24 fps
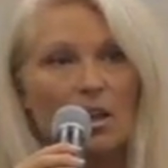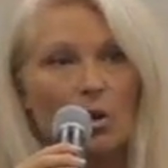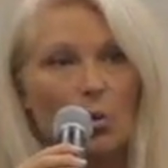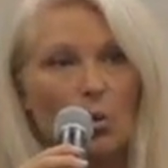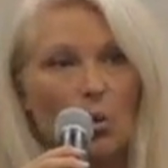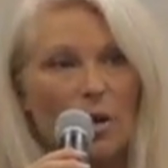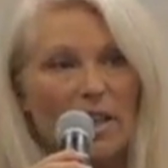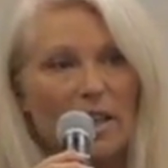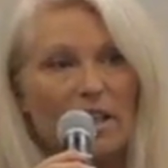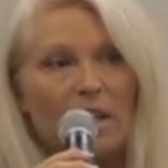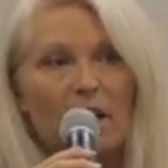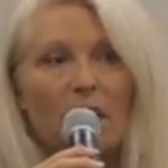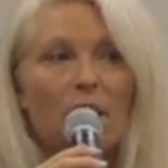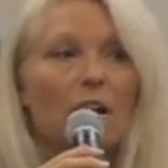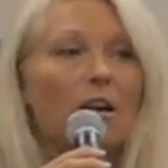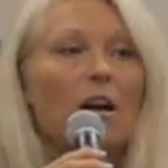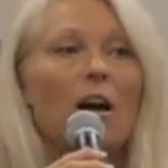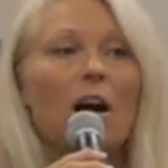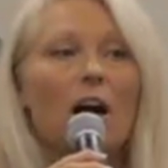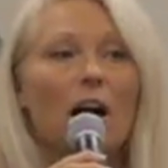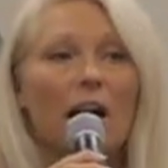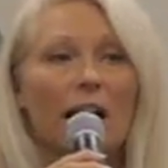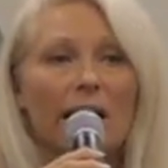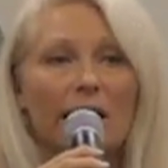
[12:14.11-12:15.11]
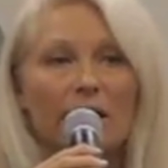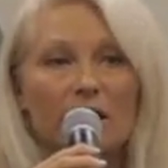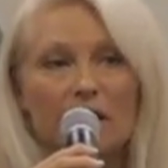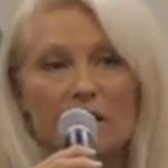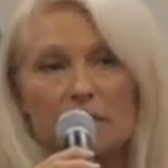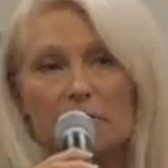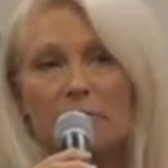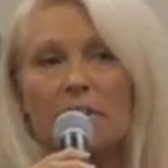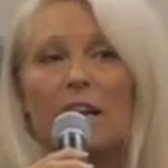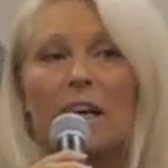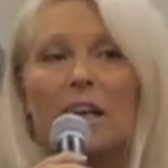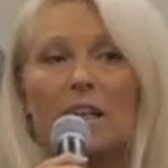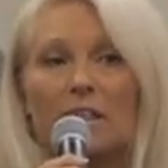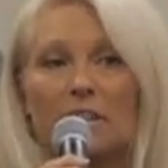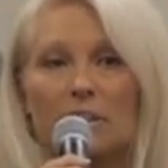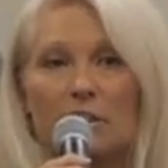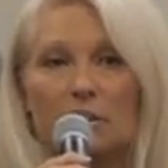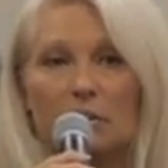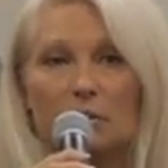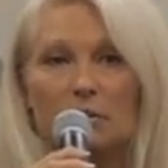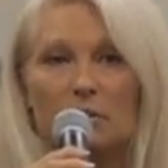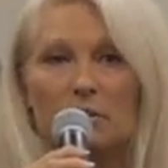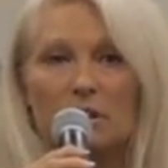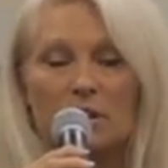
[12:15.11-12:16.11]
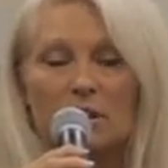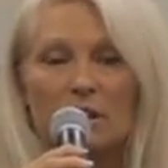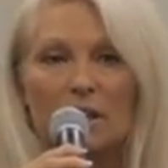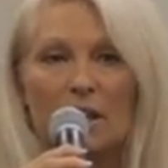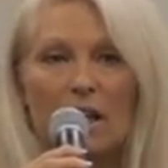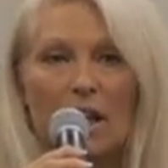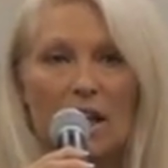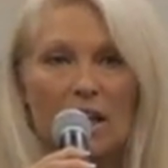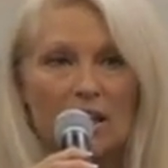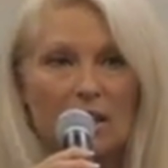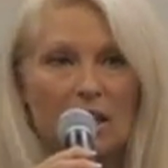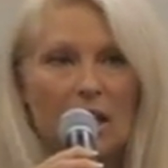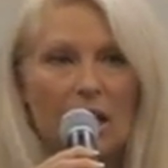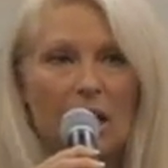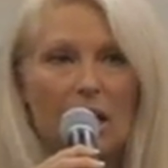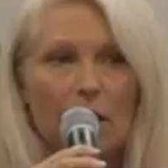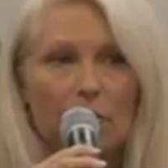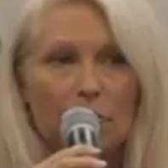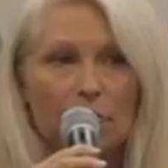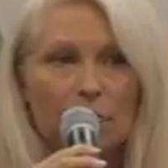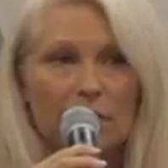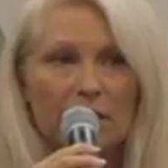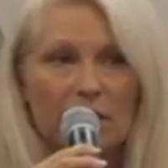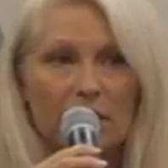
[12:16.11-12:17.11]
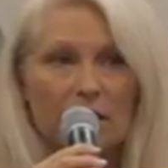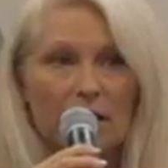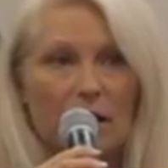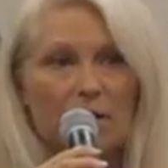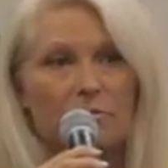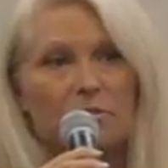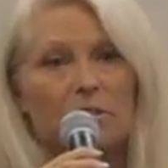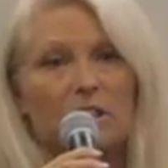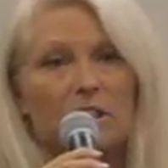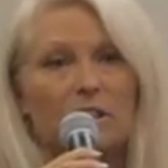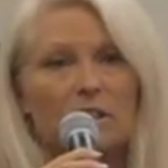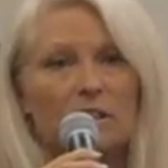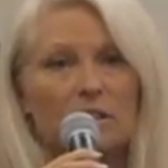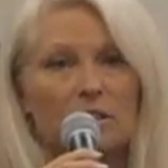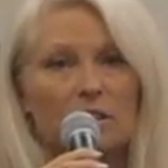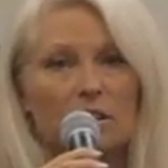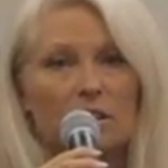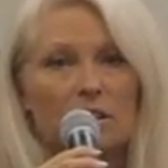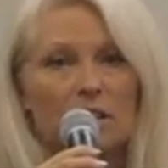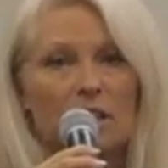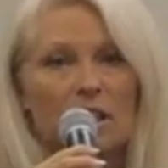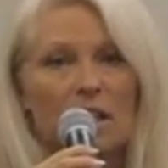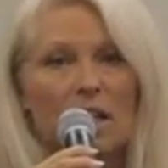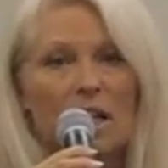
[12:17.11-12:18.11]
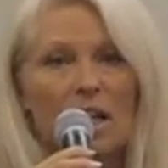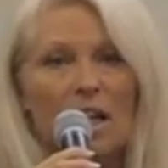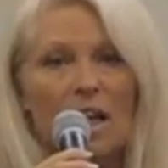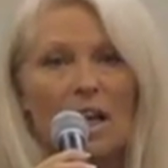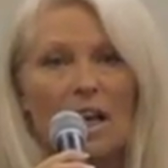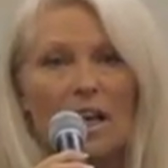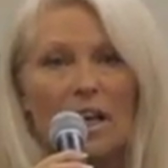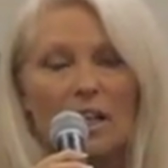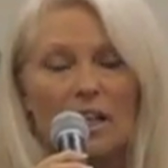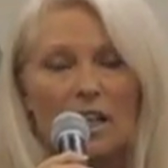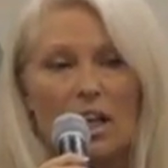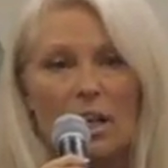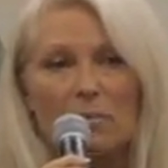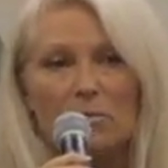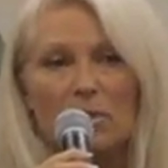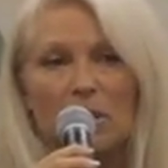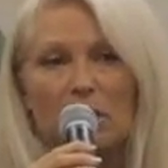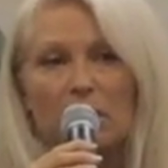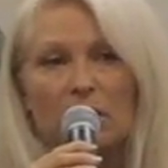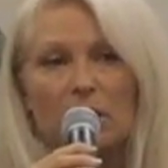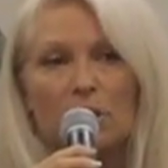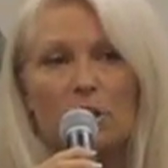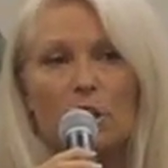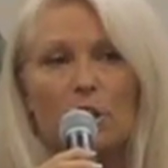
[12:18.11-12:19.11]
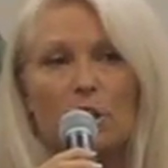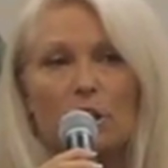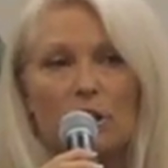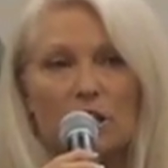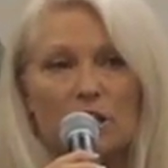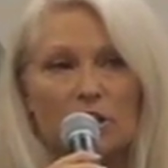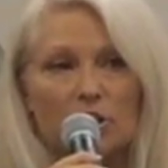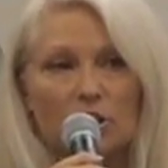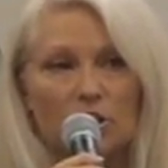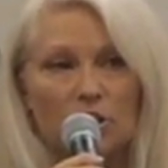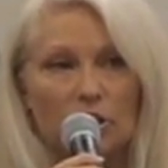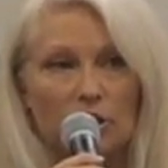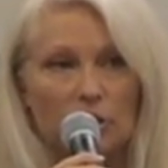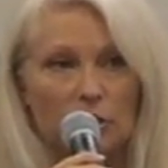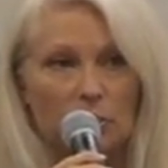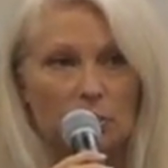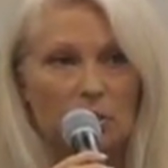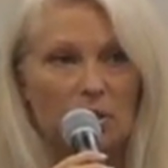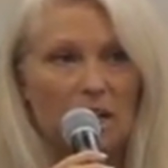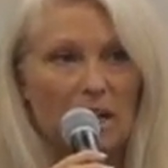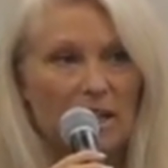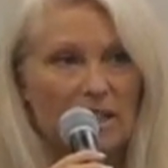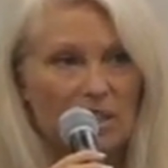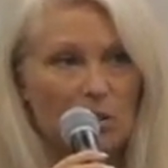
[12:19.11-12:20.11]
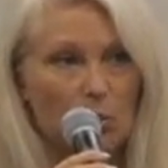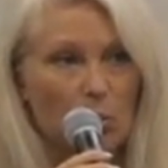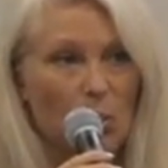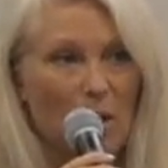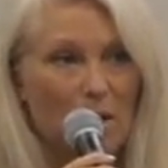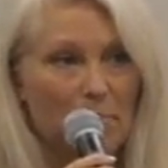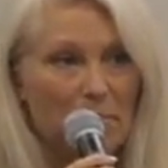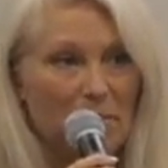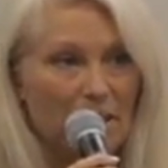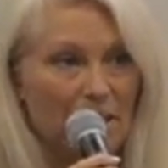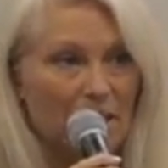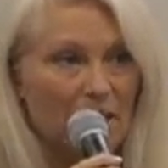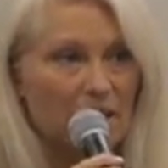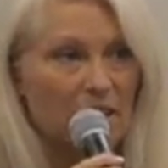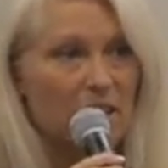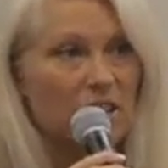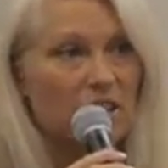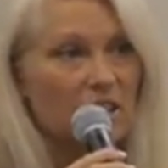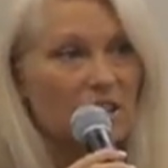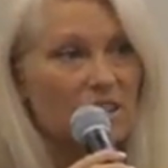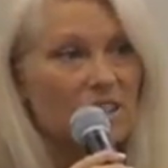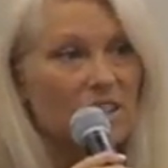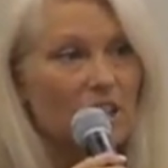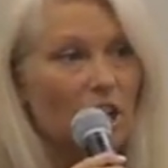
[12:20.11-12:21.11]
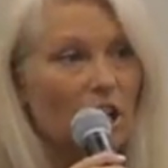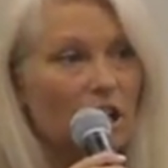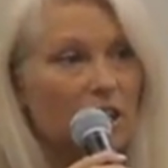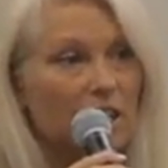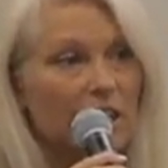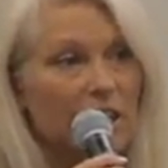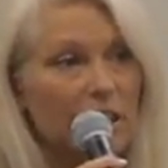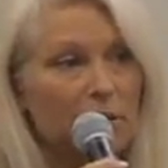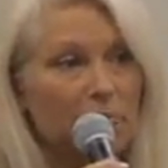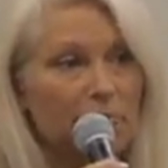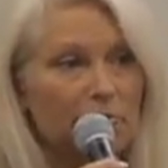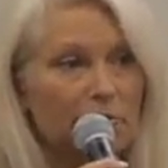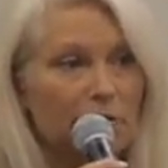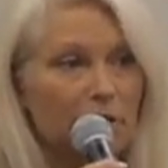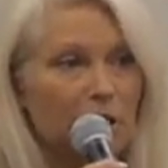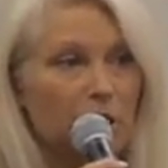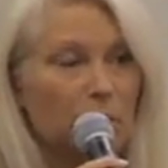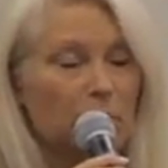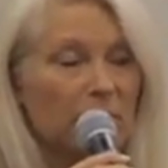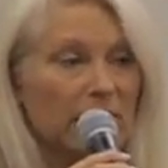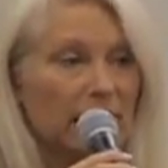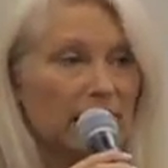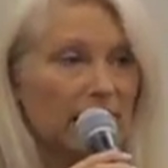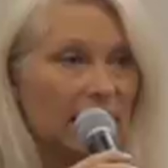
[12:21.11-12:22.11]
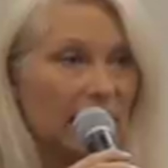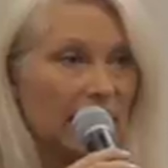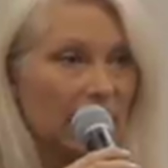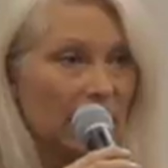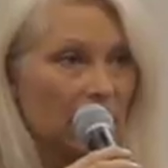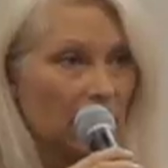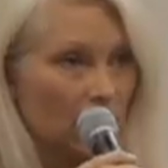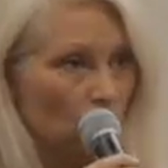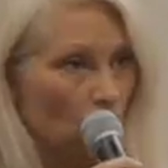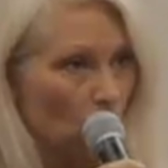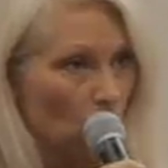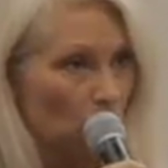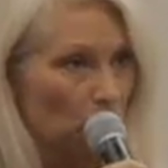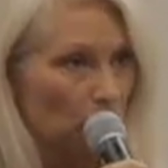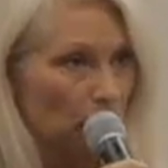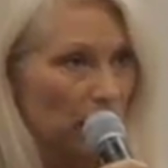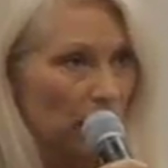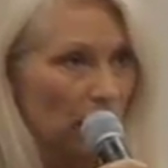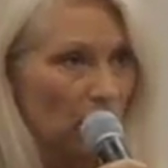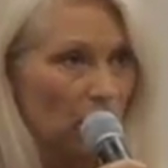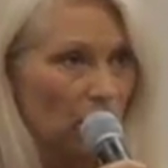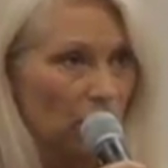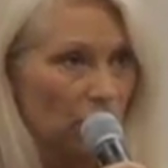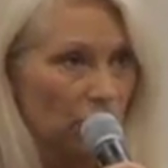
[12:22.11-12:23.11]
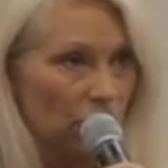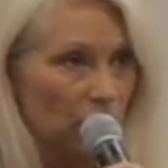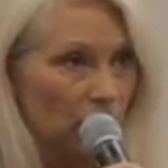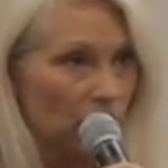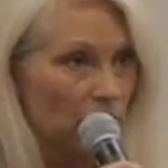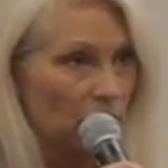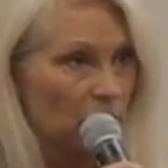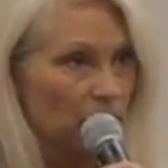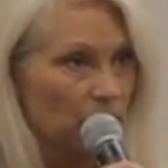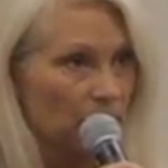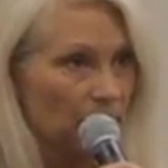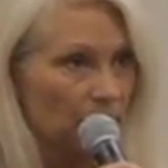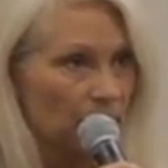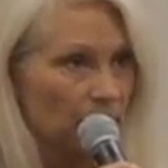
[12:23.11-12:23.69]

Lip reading: We are highly valued at every level. And I'm going to encourage you as women to start influencing the corporate culture,